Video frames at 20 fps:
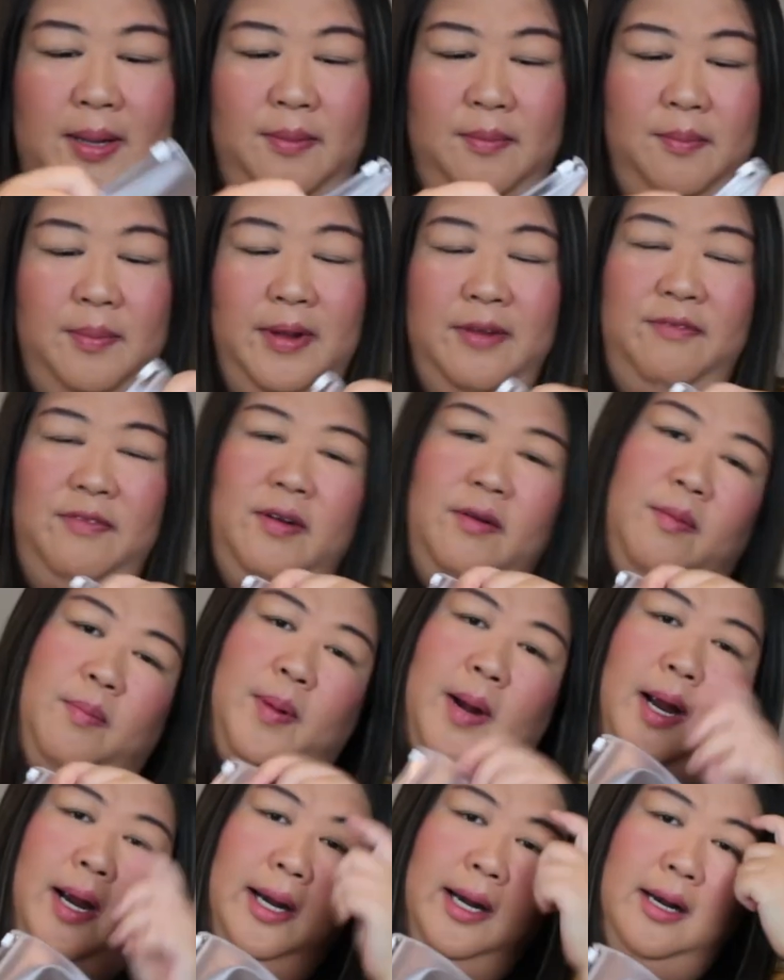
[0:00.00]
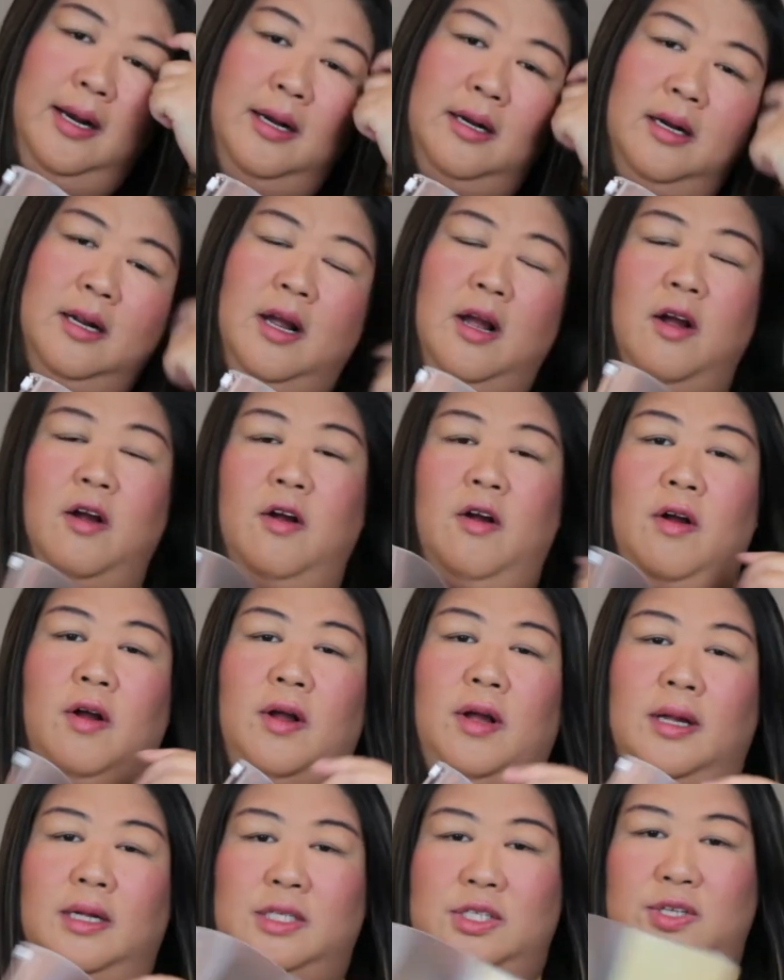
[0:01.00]
my favorite part,
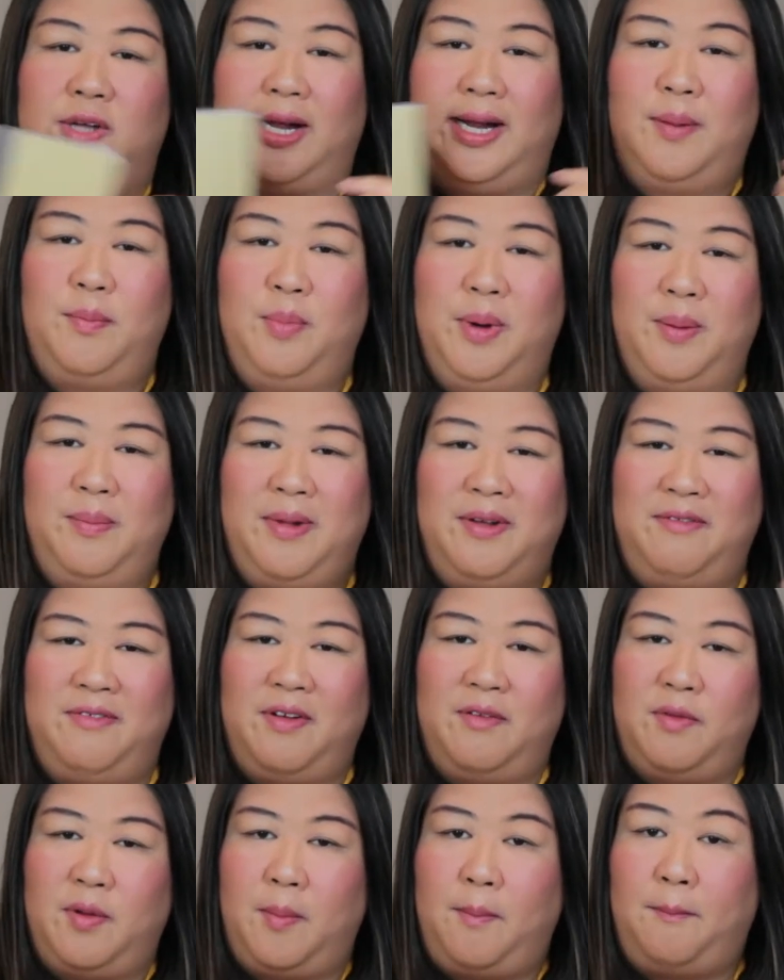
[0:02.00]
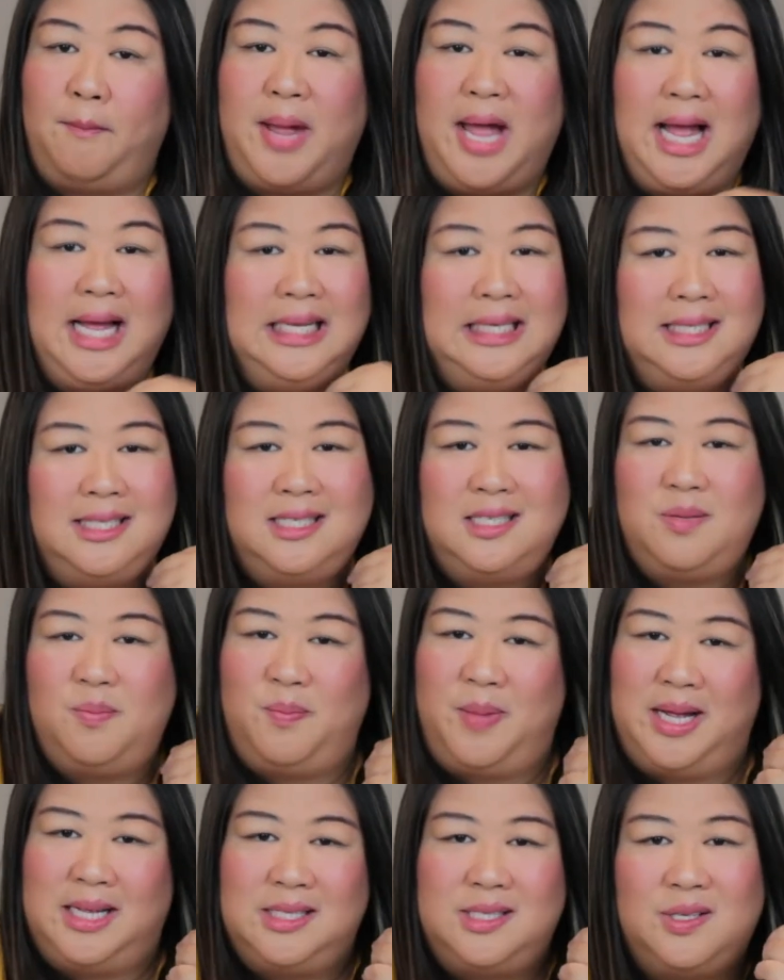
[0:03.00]
so I can bring my favorite pens,
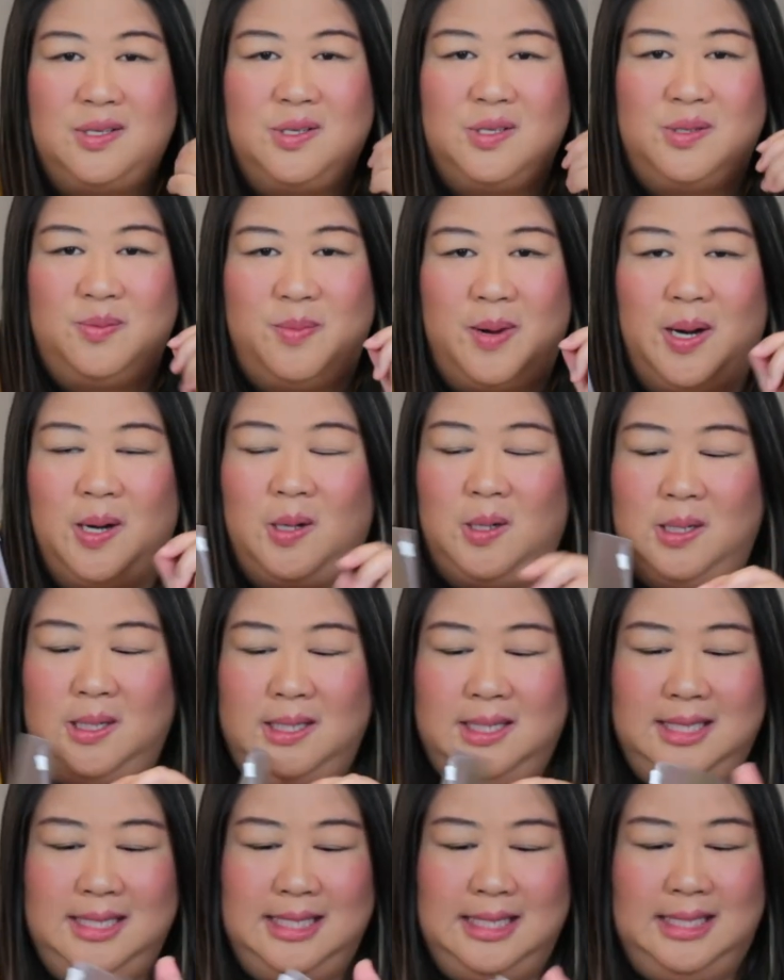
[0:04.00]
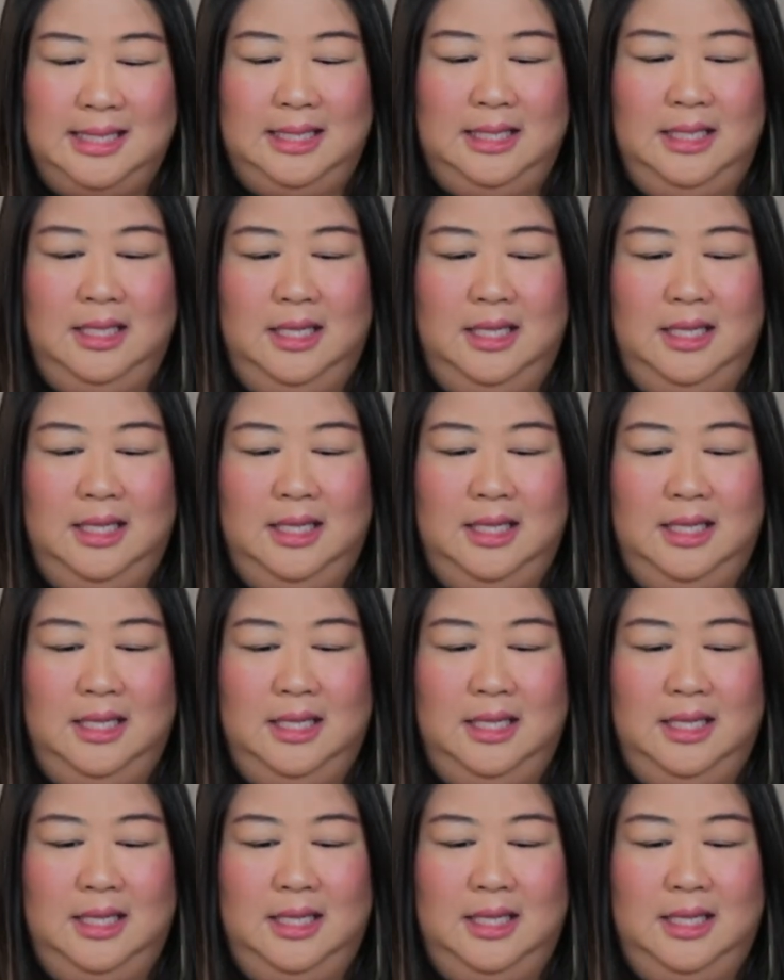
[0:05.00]
pencils, markers,